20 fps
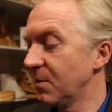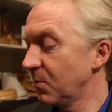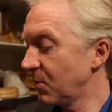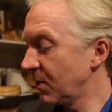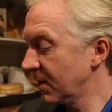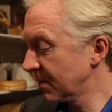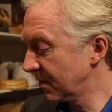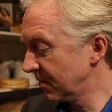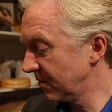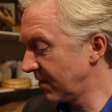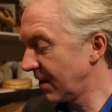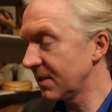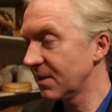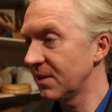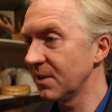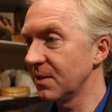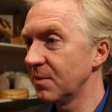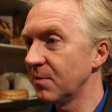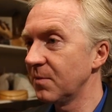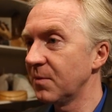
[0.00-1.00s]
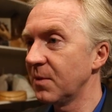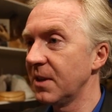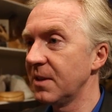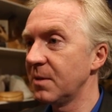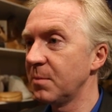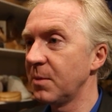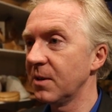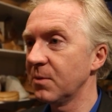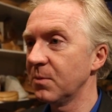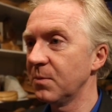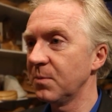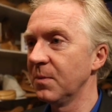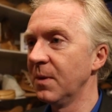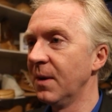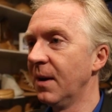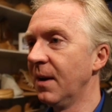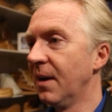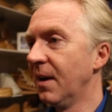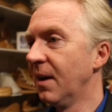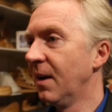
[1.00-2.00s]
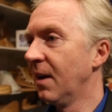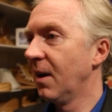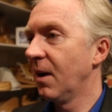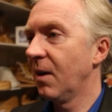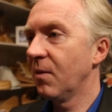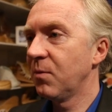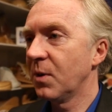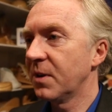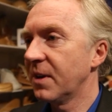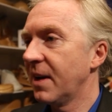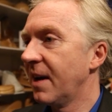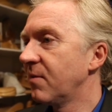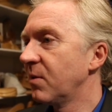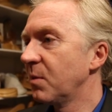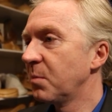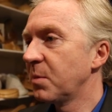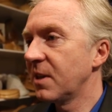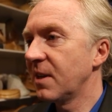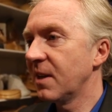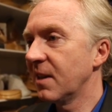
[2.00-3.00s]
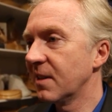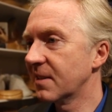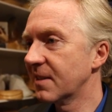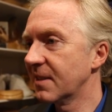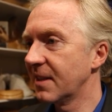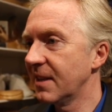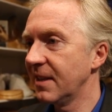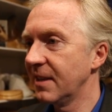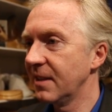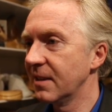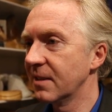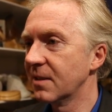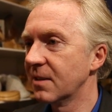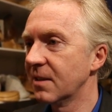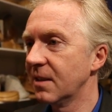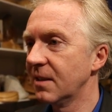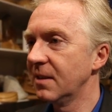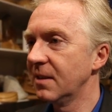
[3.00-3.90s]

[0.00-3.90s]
that works in fashion is afraid about what everybody else thinks,